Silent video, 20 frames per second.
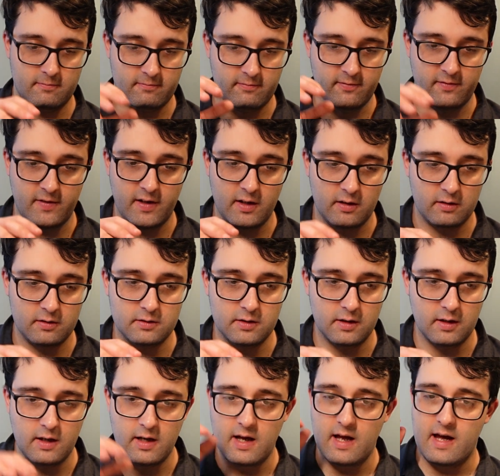field,
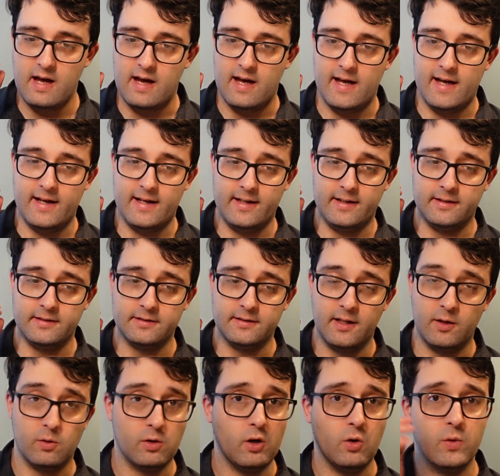and they
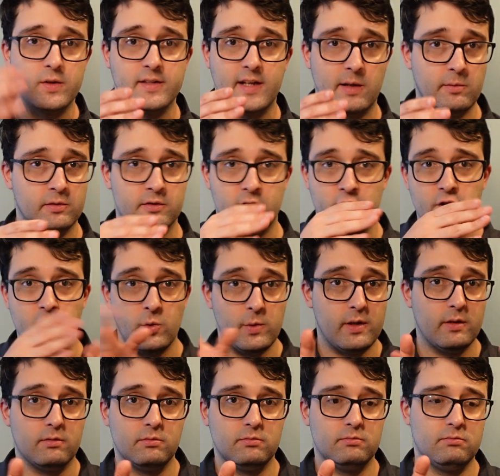were always able to shoot
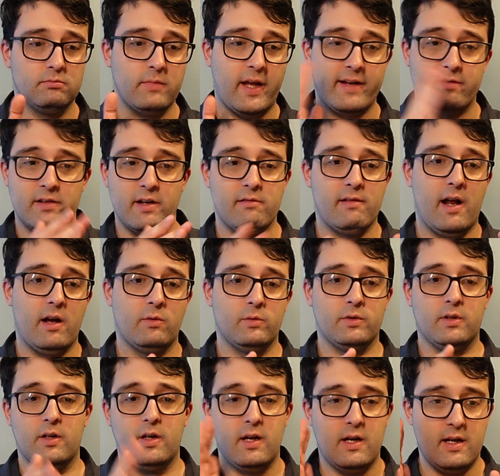every round,
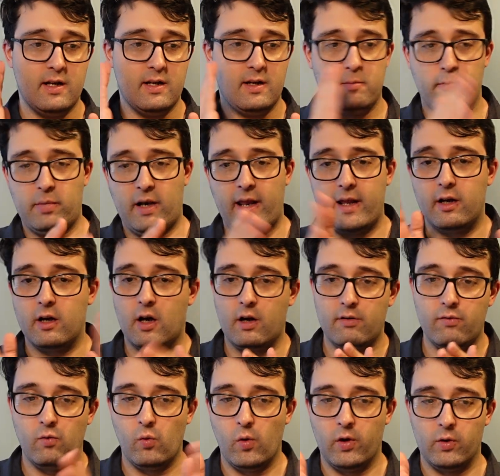plink
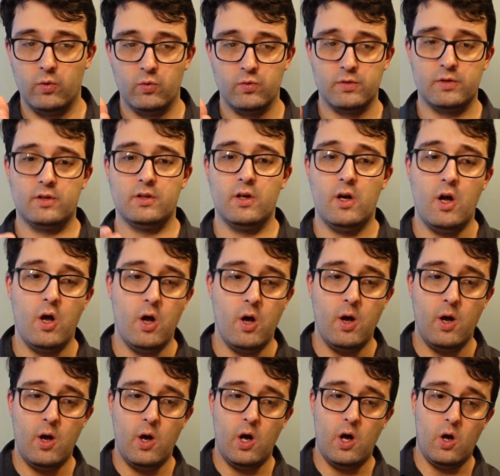off wounds,
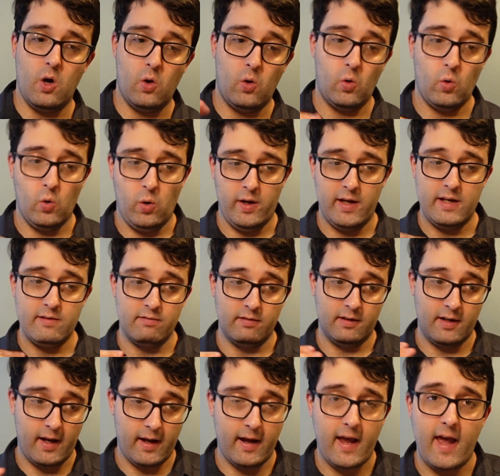or even
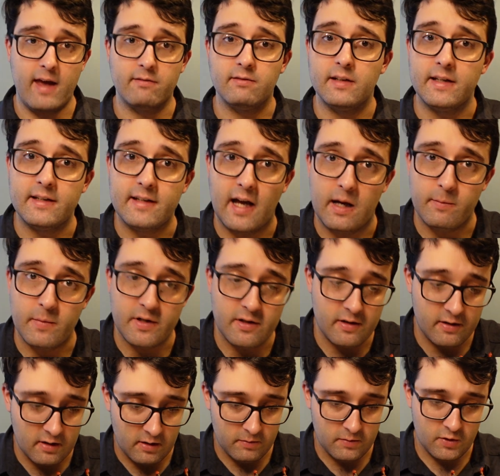heavily damage
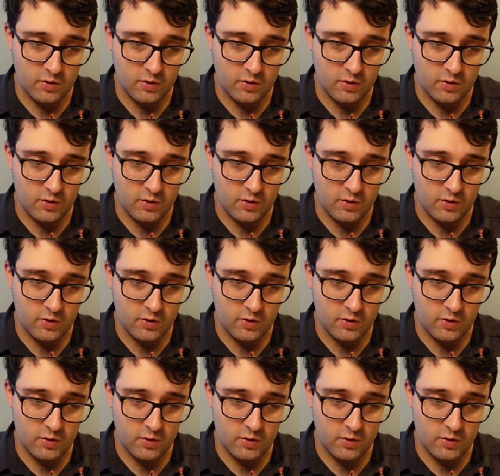some